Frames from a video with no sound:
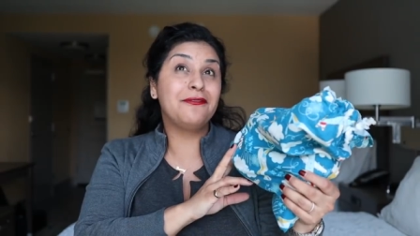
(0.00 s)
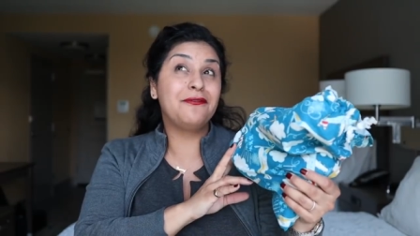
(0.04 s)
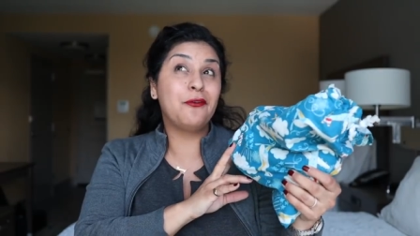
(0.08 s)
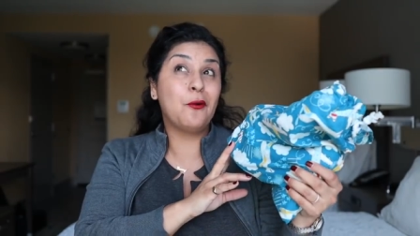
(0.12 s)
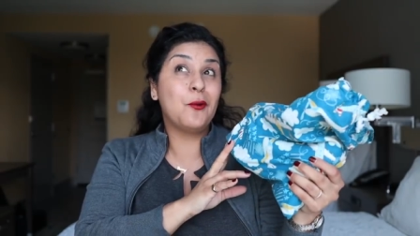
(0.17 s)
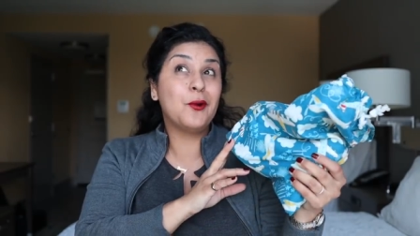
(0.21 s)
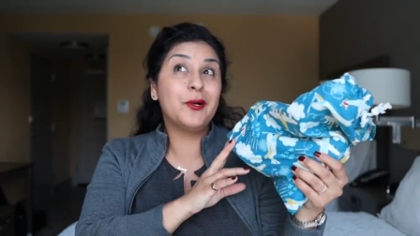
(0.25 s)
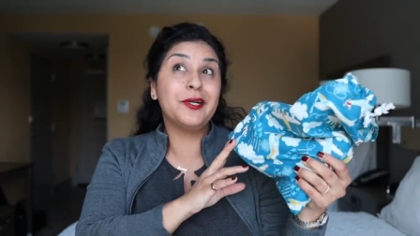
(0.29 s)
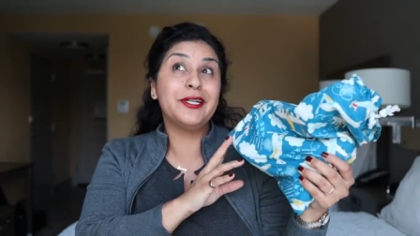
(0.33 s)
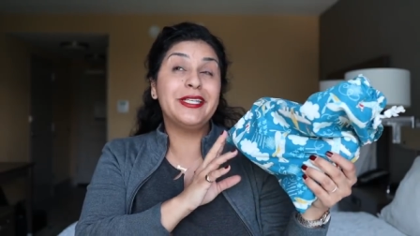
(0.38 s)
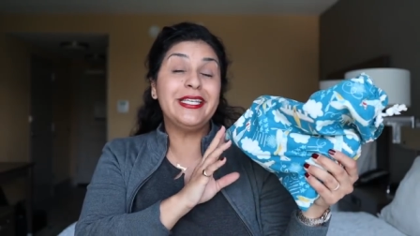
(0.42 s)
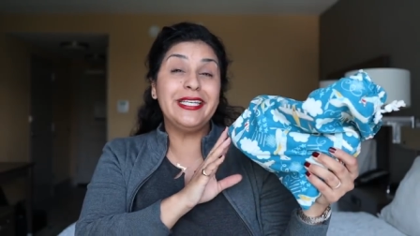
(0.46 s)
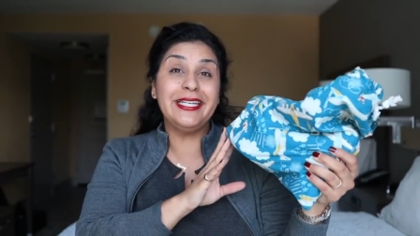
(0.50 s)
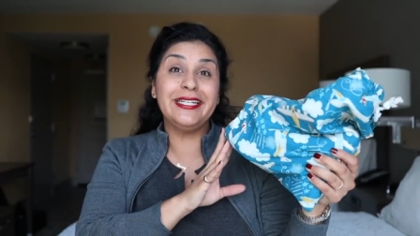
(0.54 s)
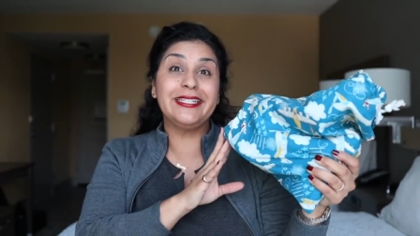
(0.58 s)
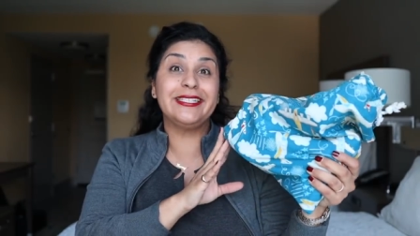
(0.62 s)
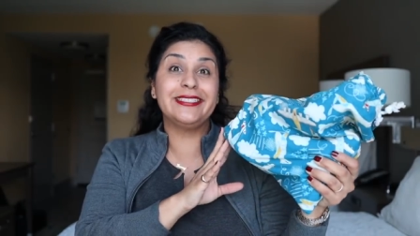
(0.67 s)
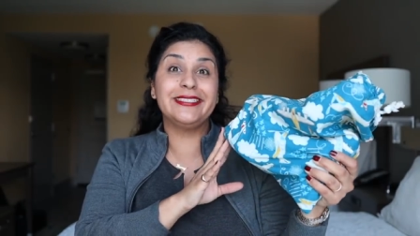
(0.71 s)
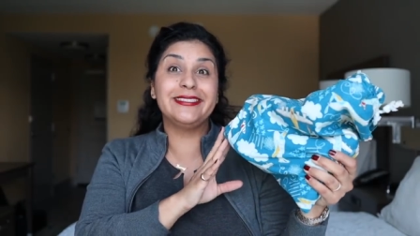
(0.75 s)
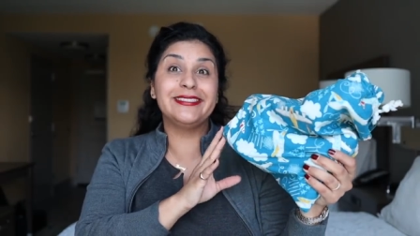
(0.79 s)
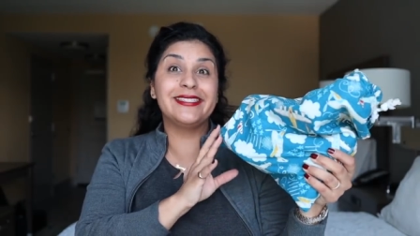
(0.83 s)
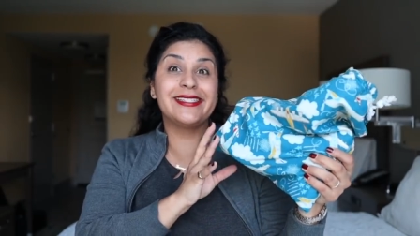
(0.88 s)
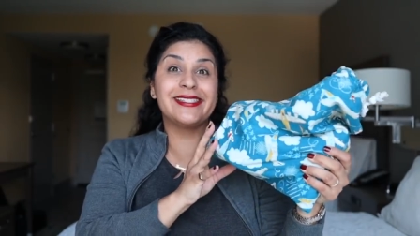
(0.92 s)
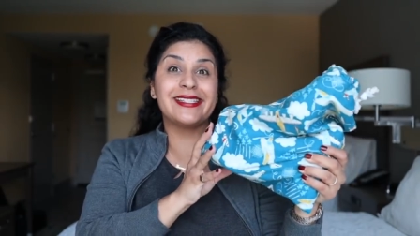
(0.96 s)
four
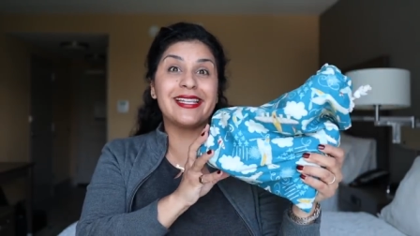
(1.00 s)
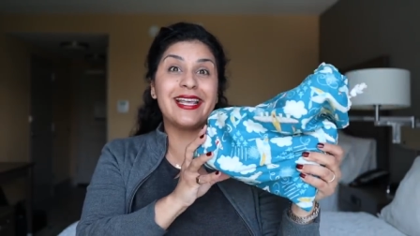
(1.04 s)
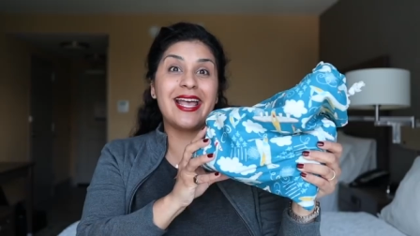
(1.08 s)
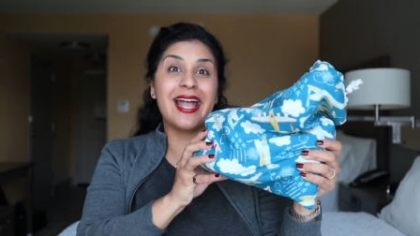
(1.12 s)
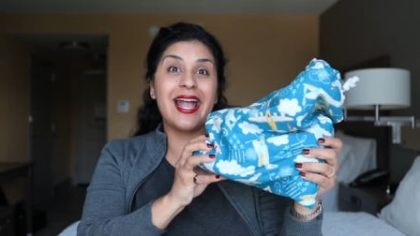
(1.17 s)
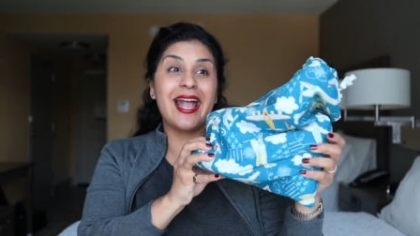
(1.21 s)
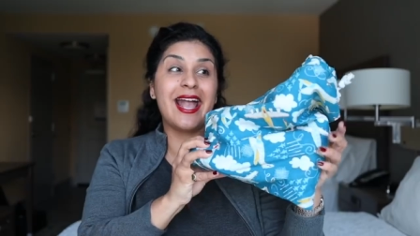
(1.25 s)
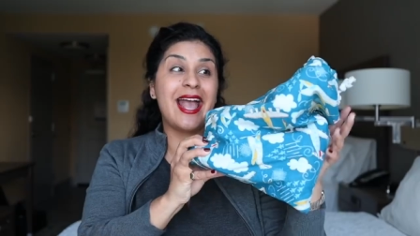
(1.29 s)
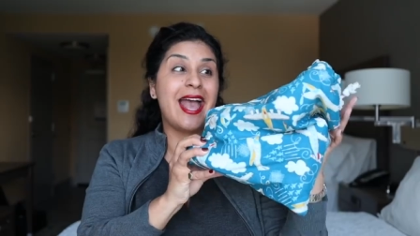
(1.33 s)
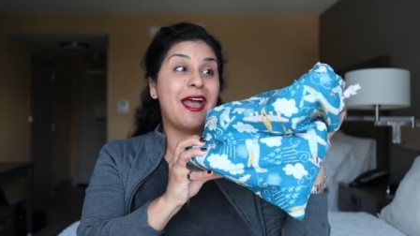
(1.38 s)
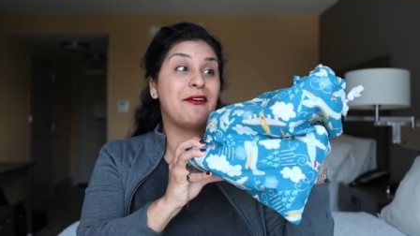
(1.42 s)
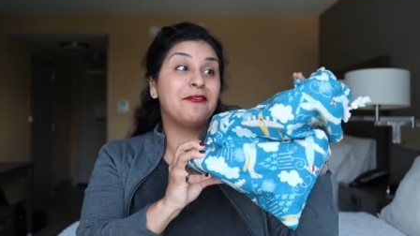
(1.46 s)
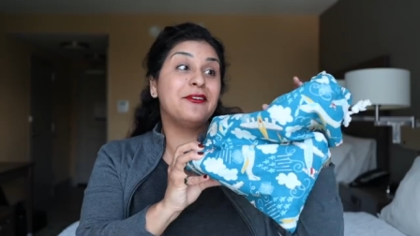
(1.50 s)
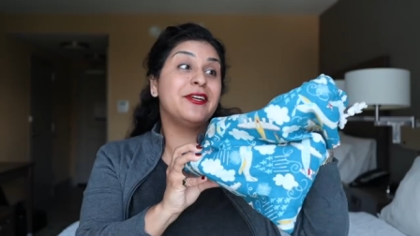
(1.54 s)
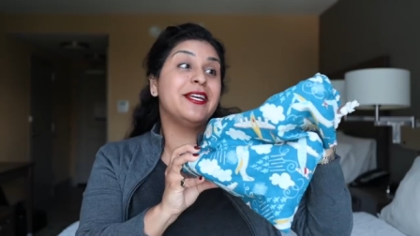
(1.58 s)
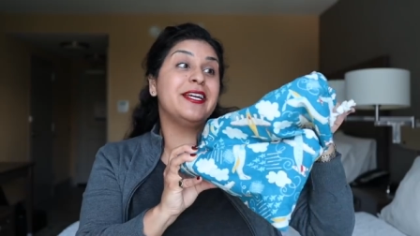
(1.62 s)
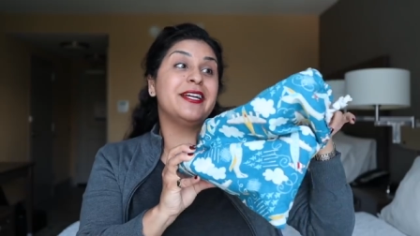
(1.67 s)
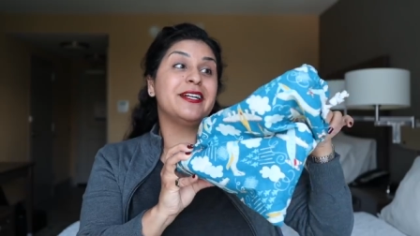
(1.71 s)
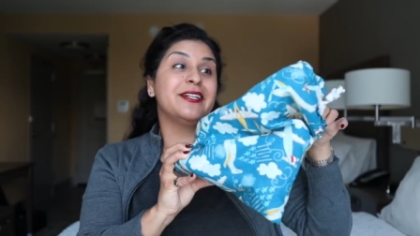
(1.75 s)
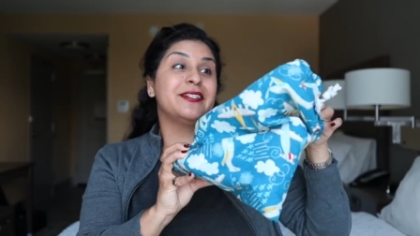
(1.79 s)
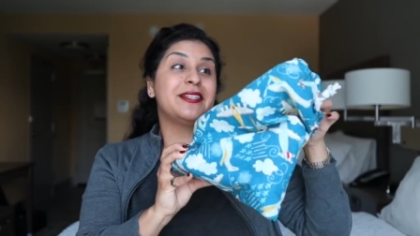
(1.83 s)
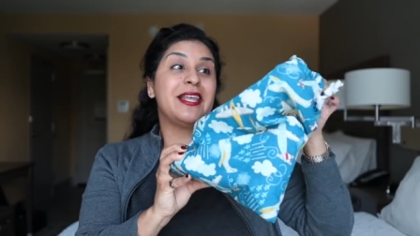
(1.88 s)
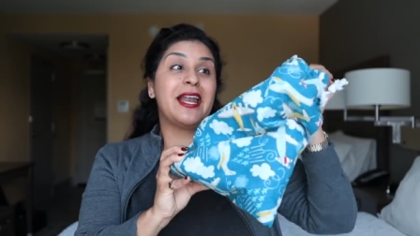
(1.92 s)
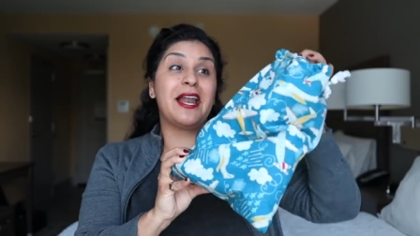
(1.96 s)
years, every
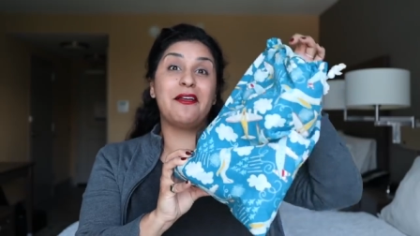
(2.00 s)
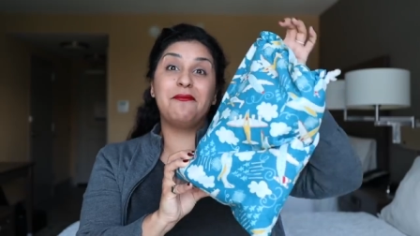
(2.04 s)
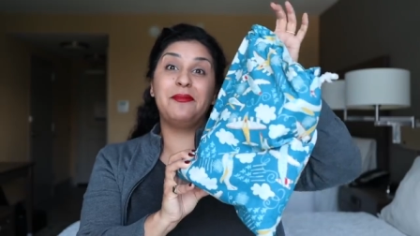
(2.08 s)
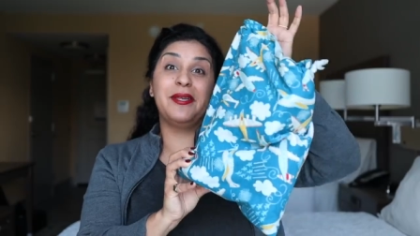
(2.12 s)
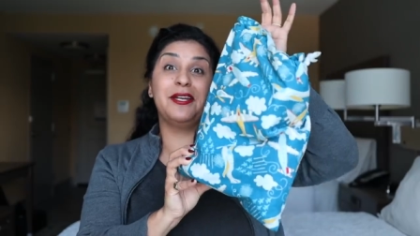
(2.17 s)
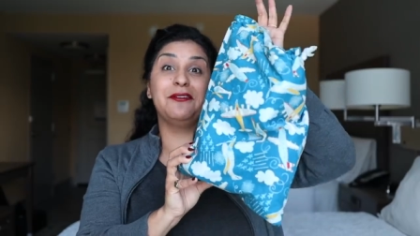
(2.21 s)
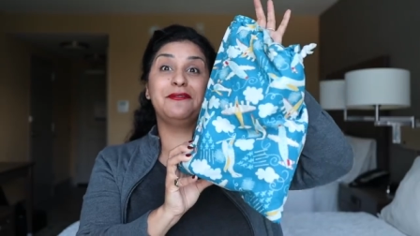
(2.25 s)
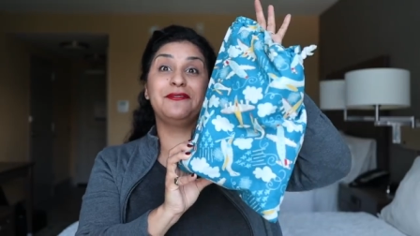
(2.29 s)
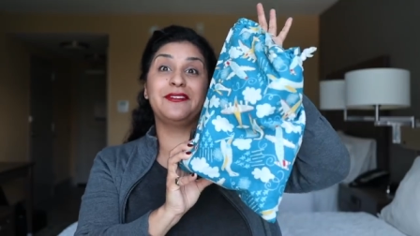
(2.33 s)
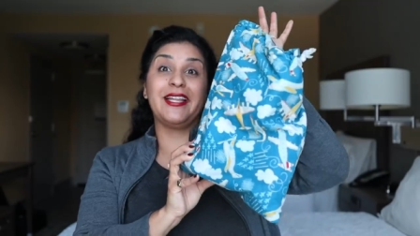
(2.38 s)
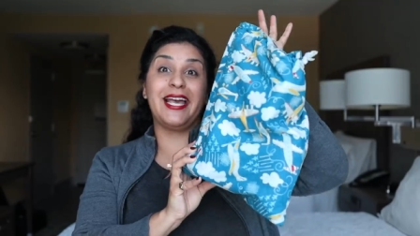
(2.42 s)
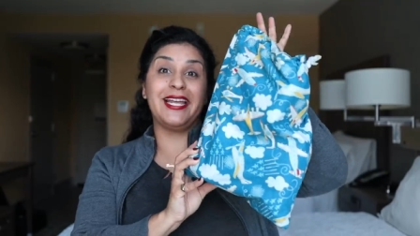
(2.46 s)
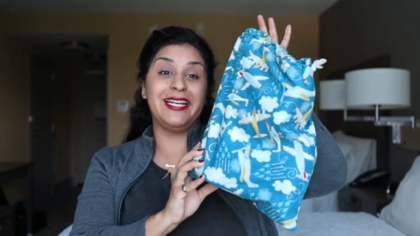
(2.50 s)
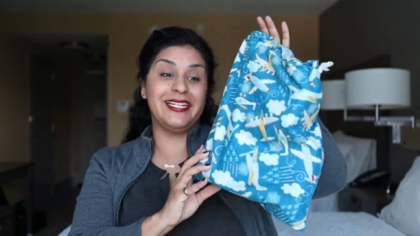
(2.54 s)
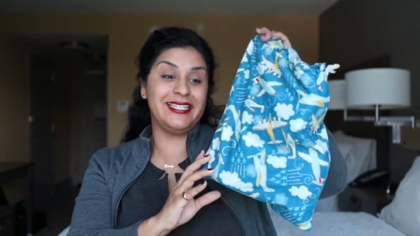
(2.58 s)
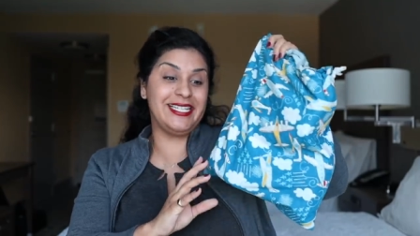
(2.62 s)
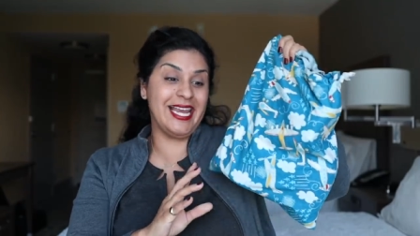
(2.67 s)
year that I've been a flight